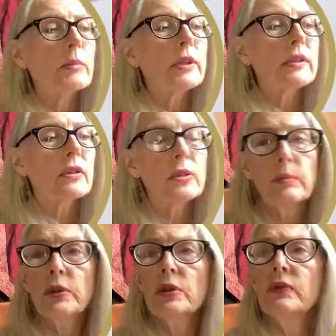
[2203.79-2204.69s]
to such a
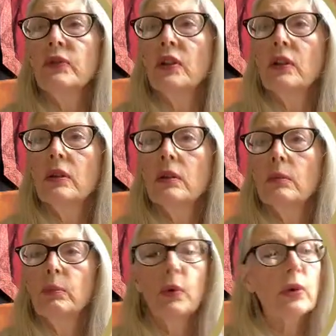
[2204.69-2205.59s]
beautiful
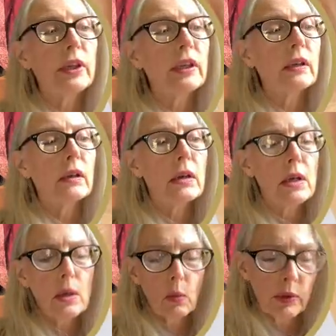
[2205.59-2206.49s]
point,
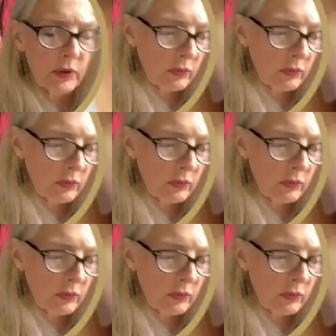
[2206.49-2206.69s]
which